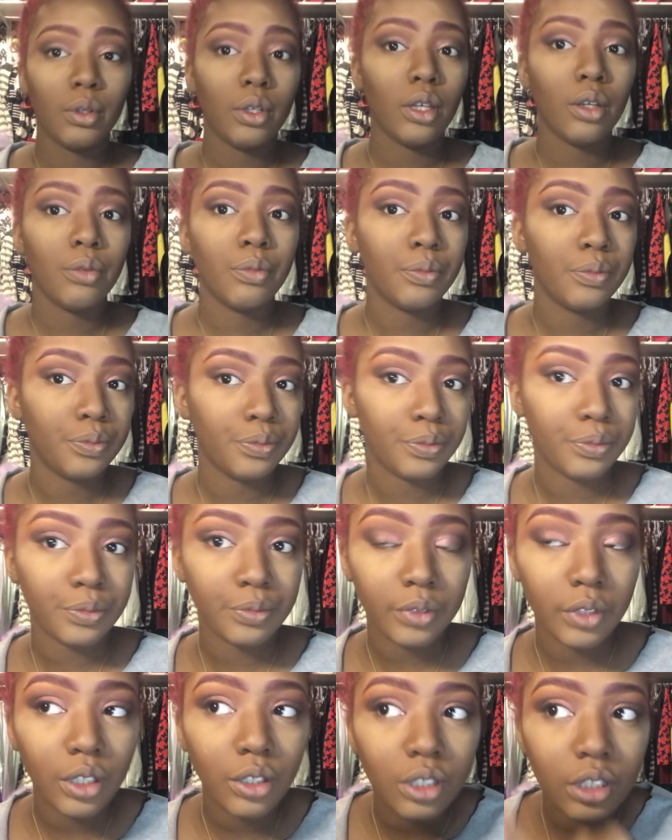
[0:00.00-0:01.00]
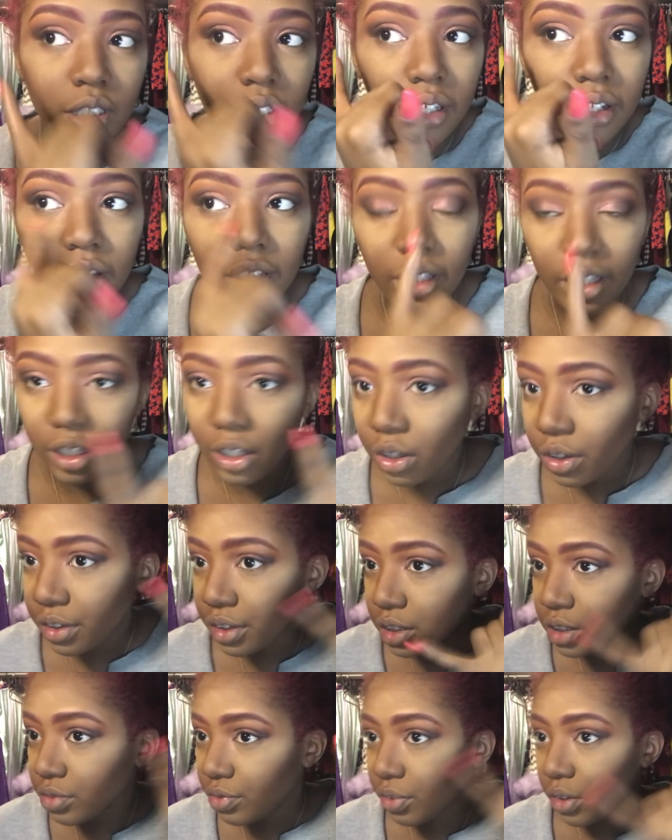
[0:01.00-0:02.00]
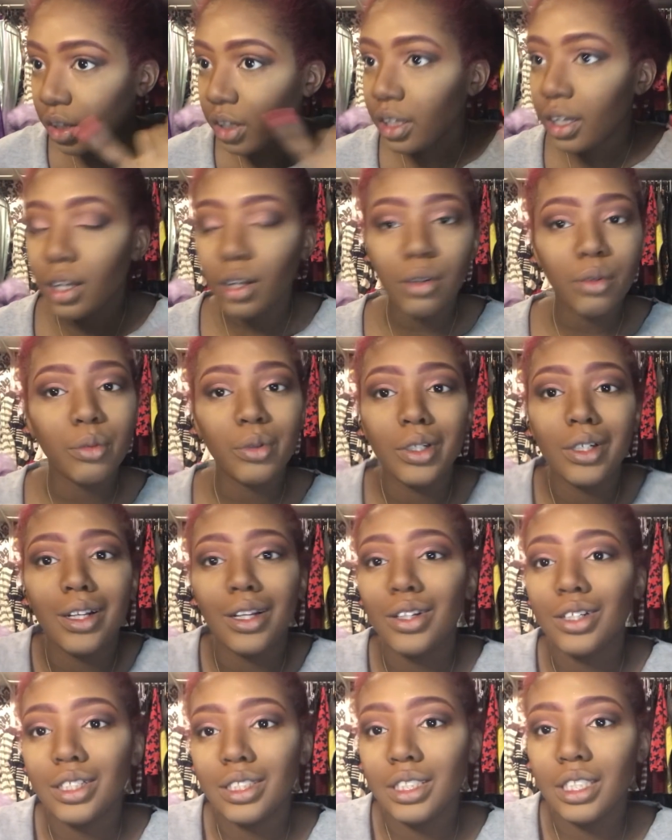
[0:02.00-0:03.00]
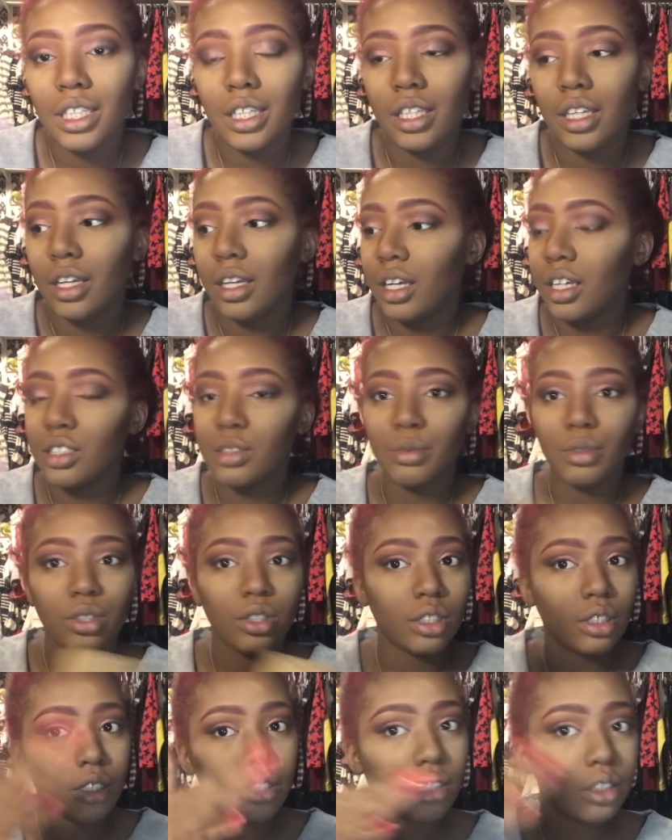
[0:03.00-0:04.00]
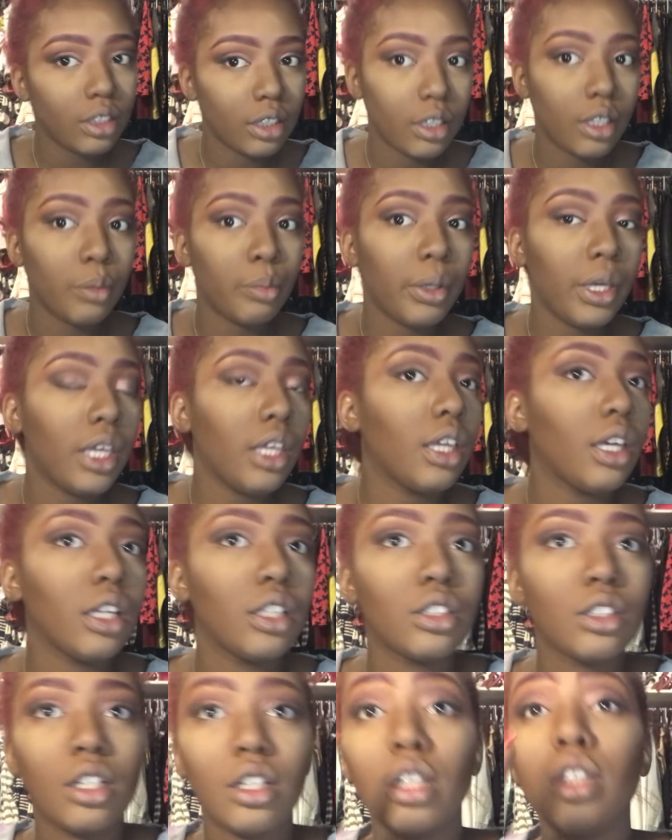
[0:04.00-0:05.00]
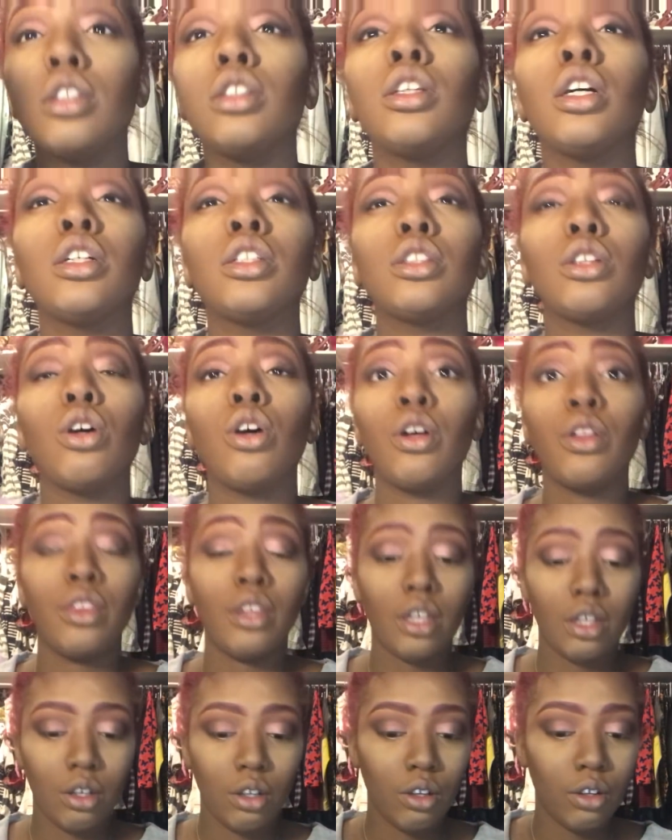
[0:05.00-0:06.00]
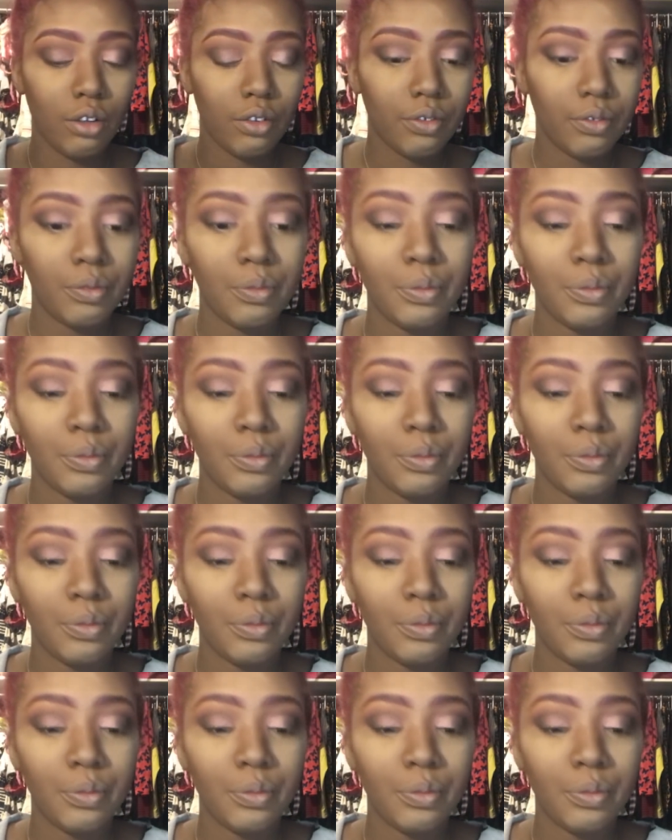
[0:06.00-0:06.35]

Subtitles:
There we go. And you see how like all this fall out? We're not gonna see that because the bake is gonna dust all that off.